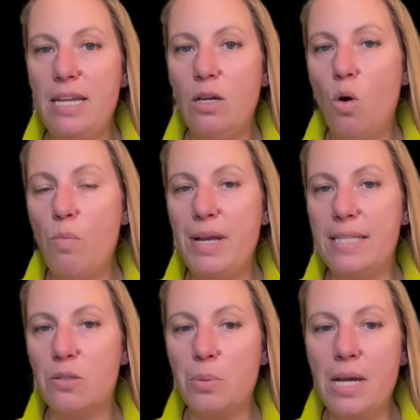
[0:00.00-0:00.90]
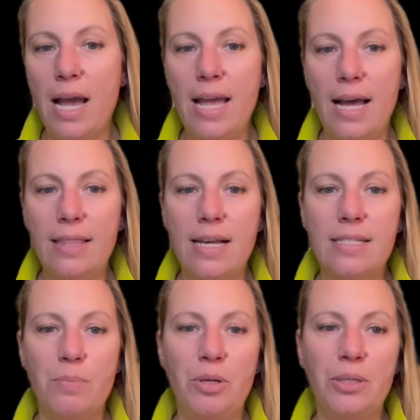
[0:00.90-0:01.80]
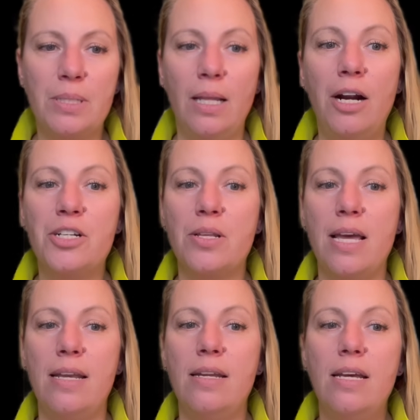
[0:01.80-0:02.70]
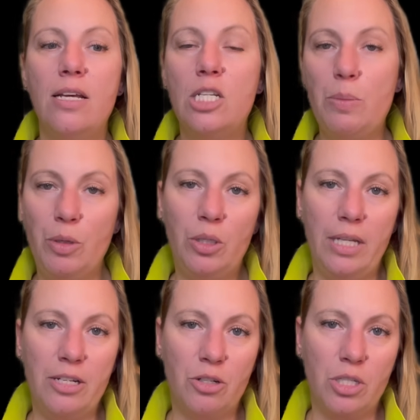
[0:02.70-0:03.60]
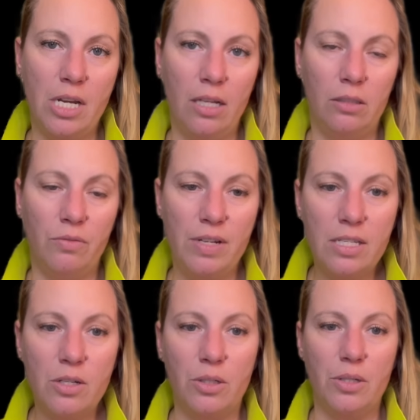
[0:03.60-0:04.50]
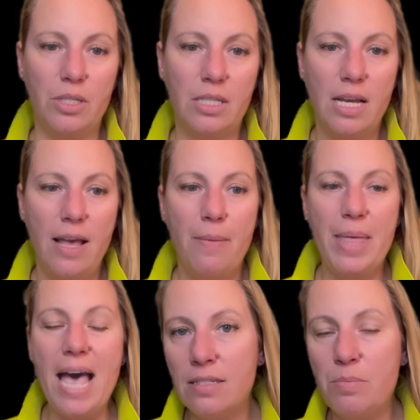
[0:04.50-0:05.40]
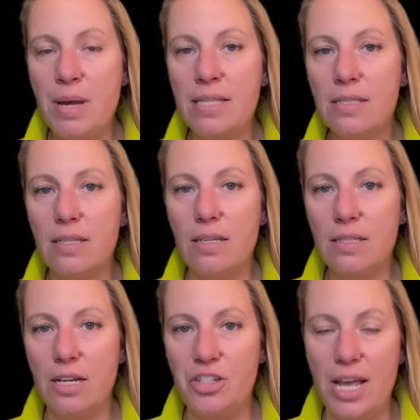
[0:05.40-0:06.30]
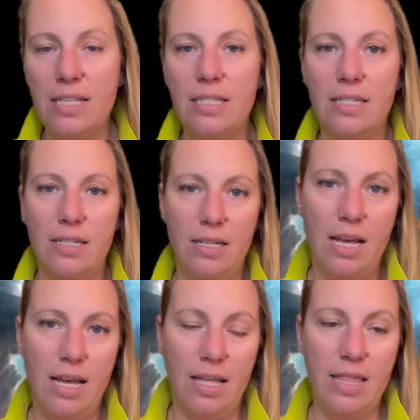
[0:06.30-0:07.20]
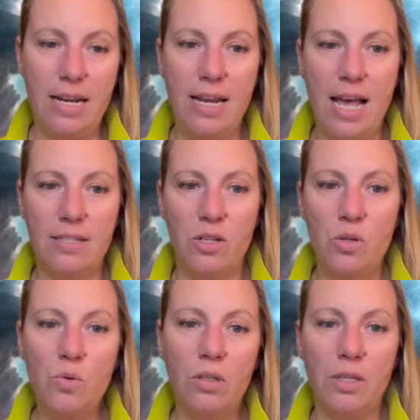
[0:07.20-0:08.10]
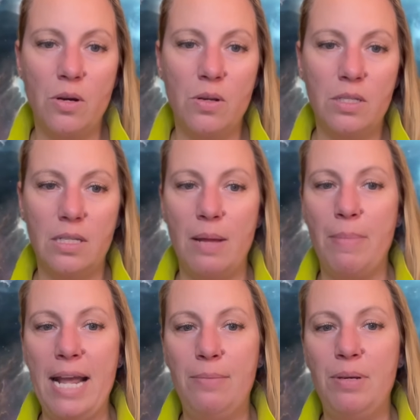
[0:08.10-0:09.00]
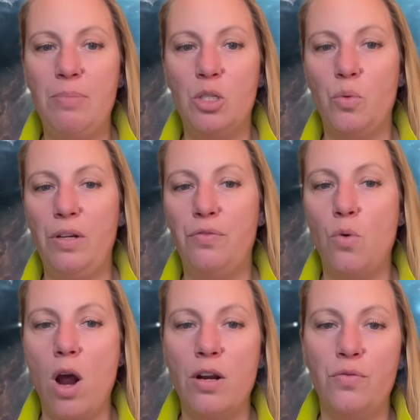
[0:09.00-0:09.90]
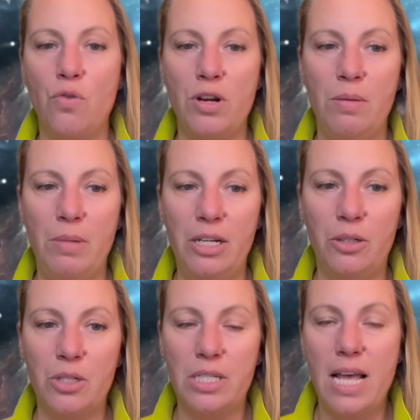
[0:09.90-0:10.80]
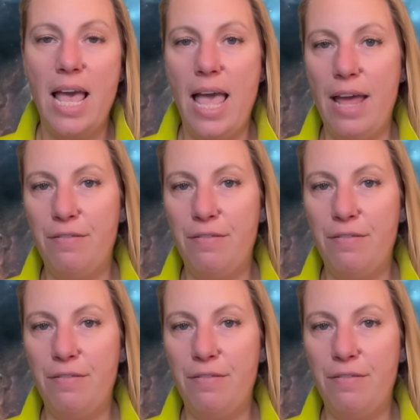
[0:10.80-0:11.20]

comets, 3i Atlas appears larger than typical interstellar visitors. The estimates suggest that it has a nucleus that might be between 440 meters and